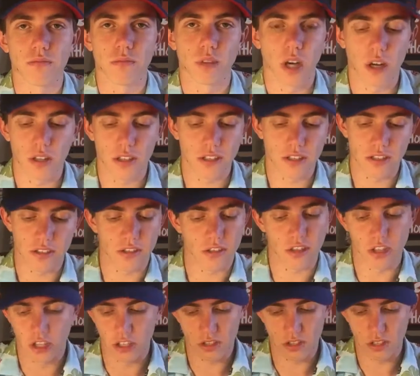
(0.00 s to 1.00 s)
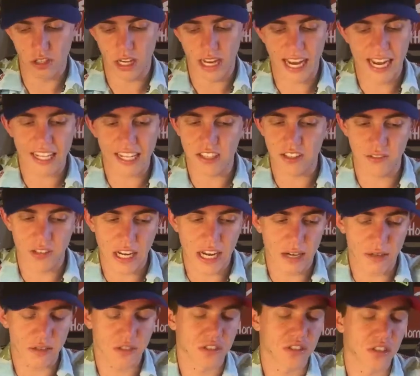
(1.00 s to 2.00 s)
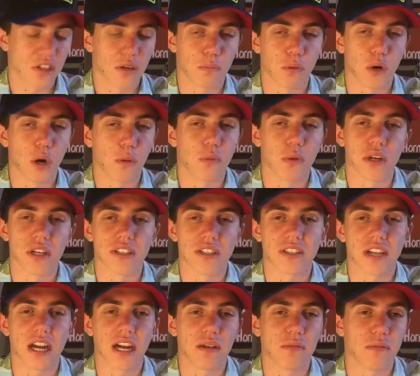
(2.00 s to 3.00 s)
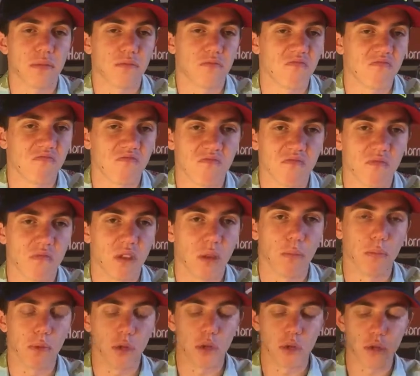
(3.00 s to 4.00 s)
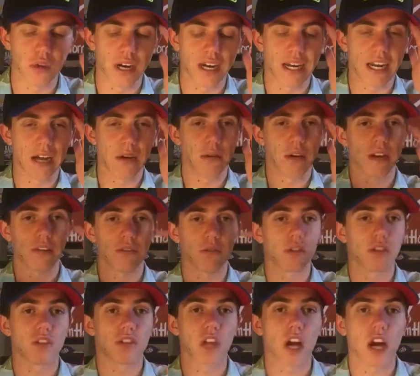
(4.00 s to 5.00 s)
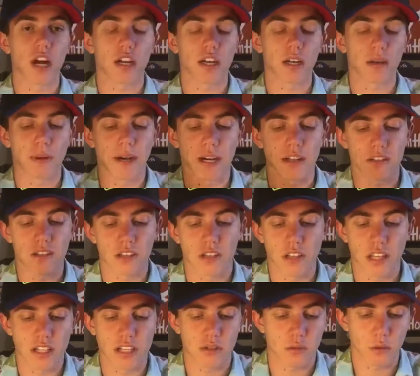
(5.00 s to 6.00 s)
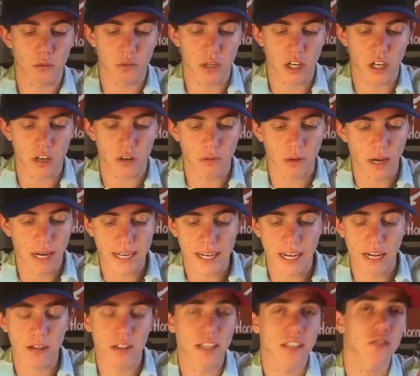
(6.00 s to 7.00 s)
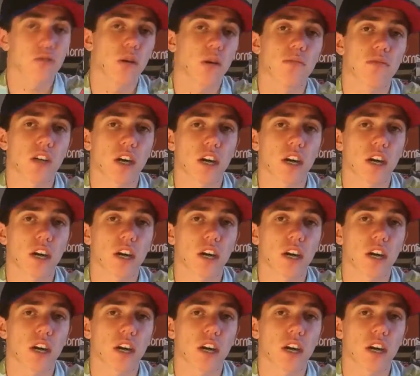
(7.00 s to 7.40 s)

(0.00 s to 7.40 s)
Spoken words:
all this is just as of now. It's the appropriate time, the mood right now, what everyone's talking about. So that's what we are right now. That's why I'm